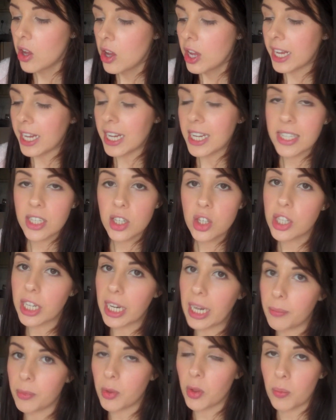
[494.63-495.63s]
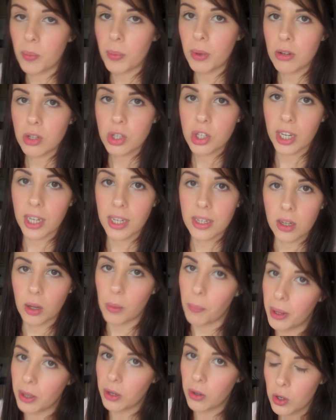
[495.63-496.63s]
It is a shame that the milkshakes are
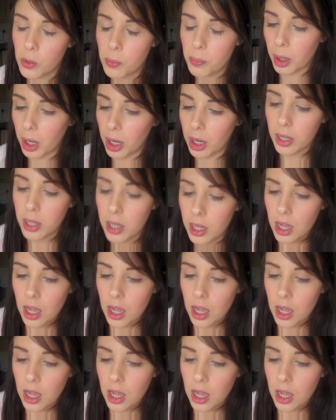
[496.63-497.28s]
milk, but